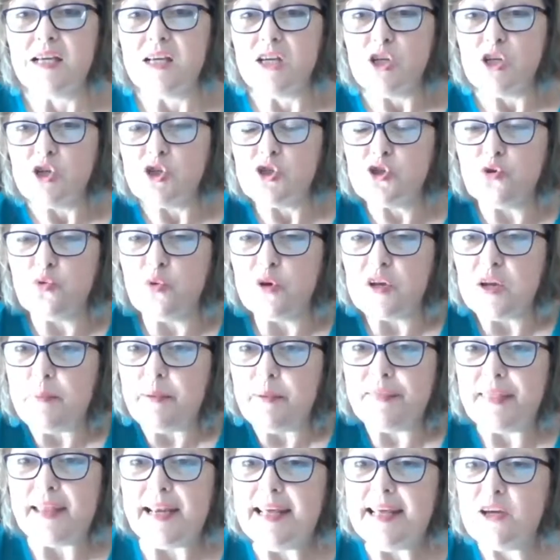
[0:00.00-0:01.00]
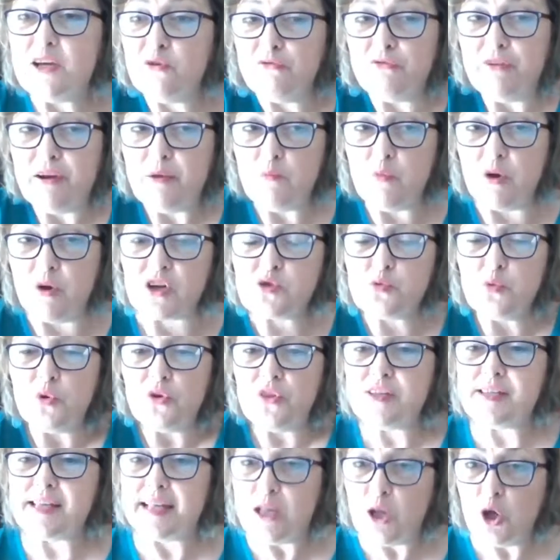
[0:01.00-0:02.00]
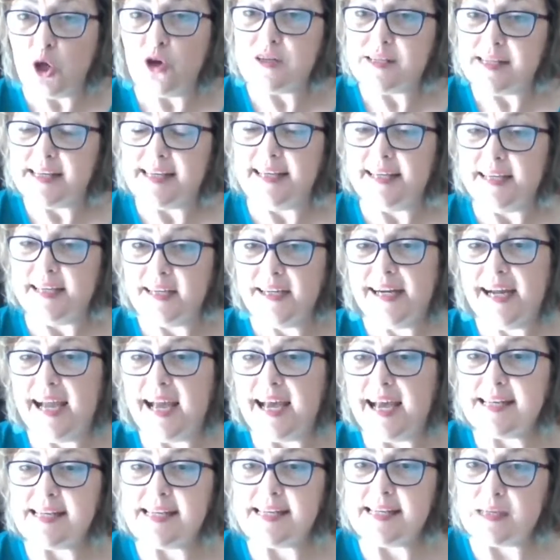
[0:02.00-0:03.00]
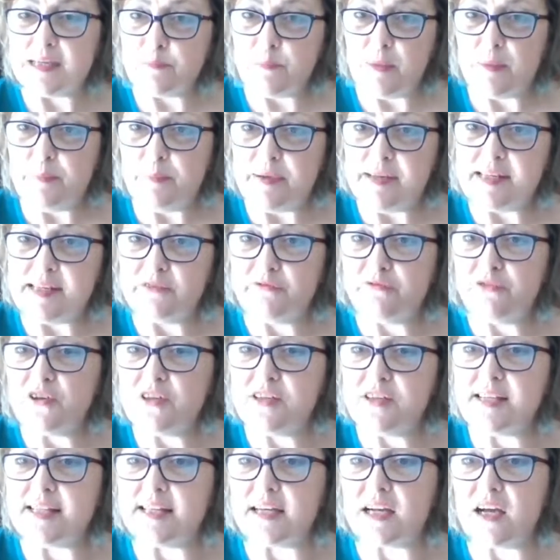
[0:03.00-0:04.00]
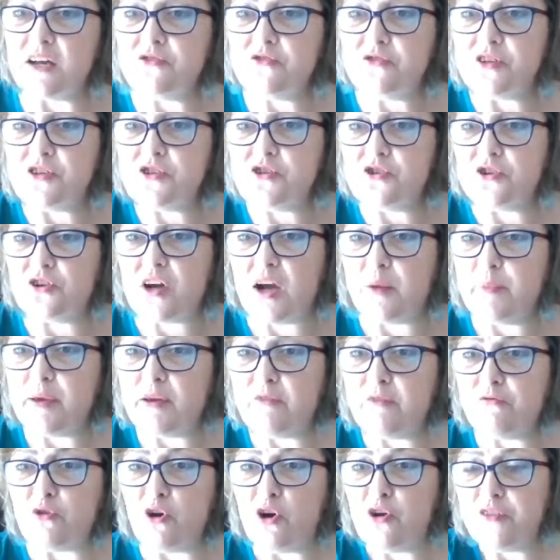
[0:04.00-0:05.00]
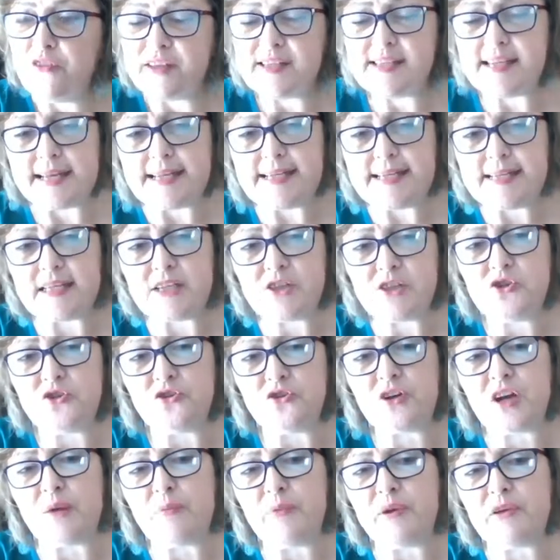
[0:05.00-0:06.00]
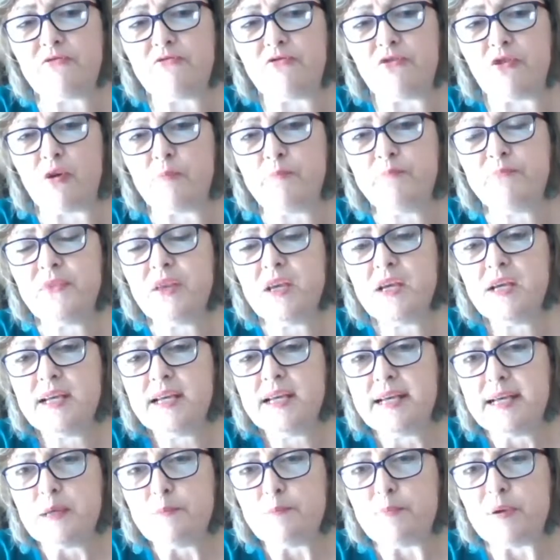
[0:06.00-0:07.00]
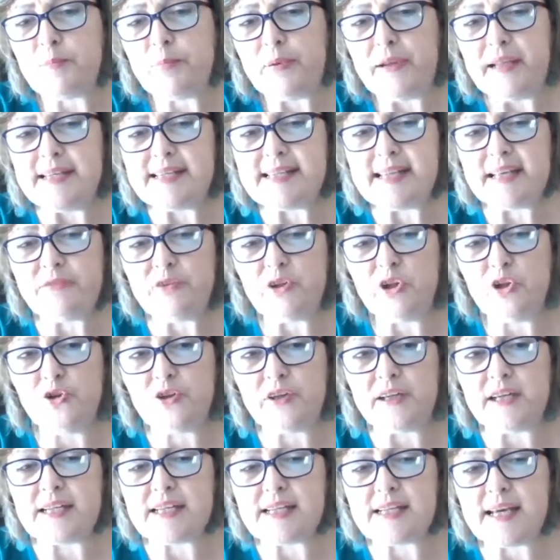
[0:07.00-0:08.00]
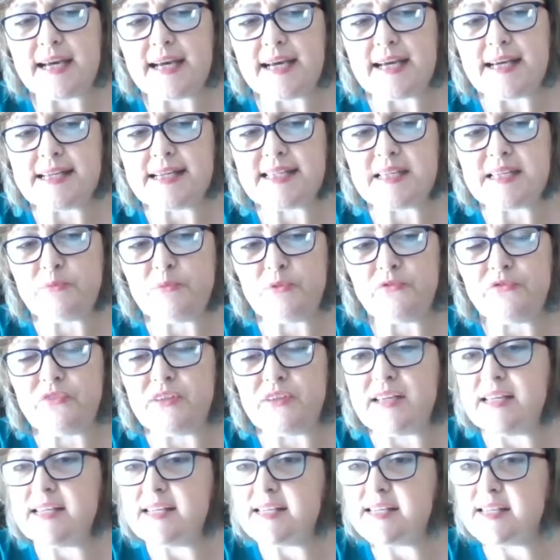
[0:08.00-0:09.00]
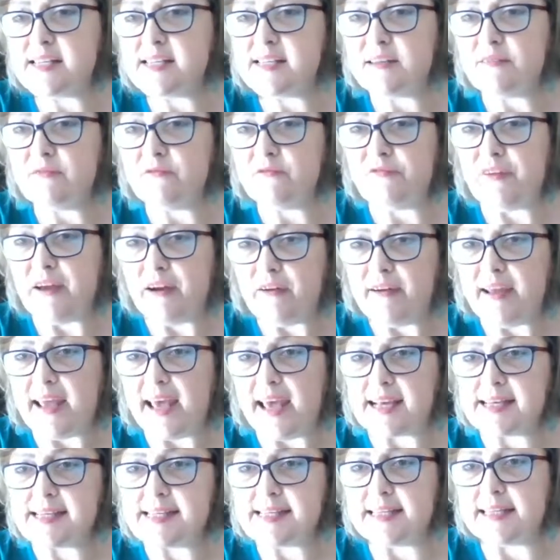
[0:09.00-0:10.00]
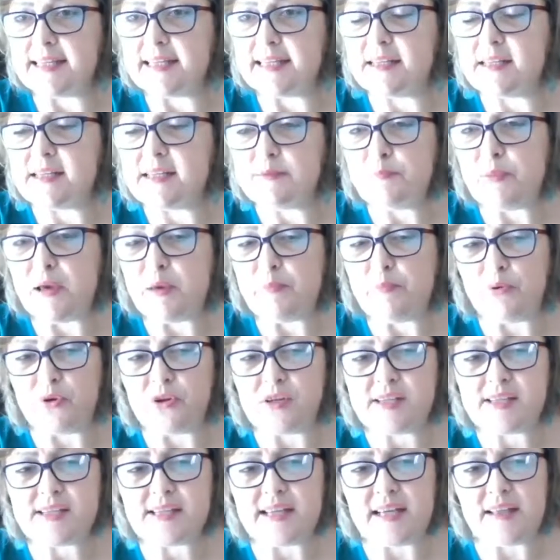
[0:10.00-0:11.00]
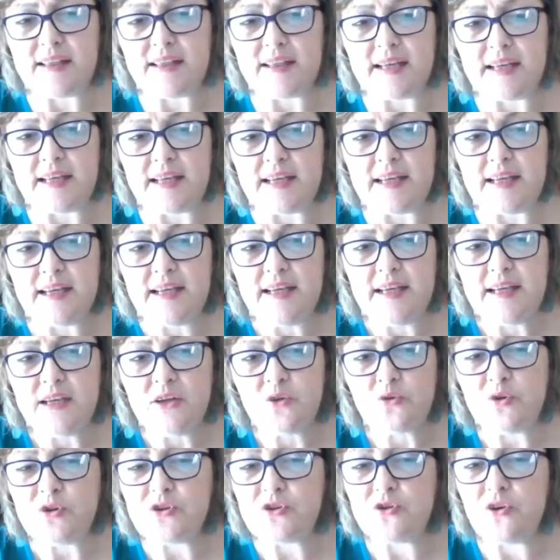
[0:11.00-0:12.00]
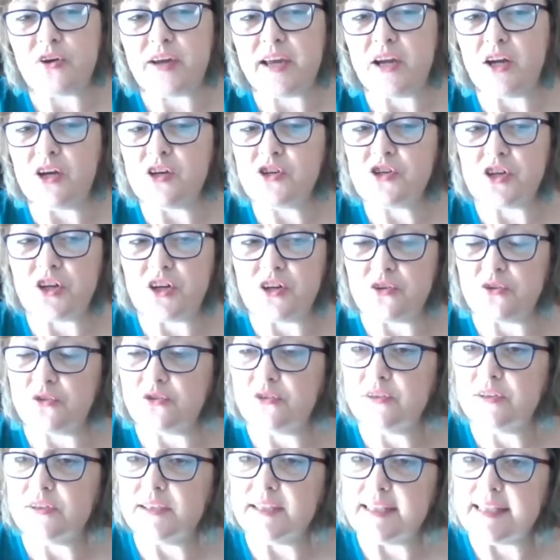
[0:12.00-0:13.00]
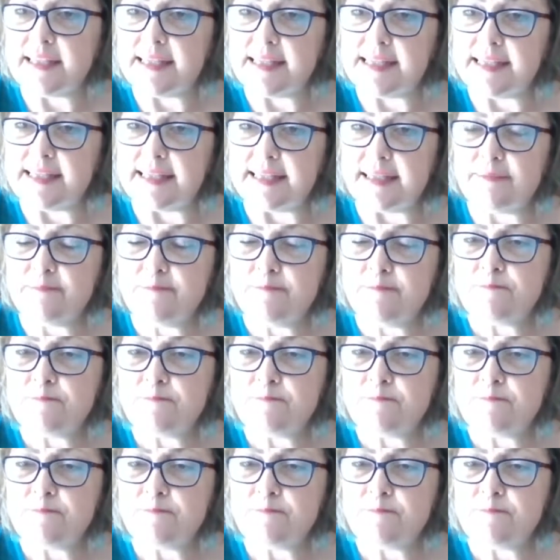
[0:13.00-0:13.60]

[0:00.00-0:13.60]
So what about the legal frameworks, where there's a lot here and it may be different in the countries you're coming from, the settings you're coming from. But please have a look at some of these very excellent papers in the Critical Care Journal in India.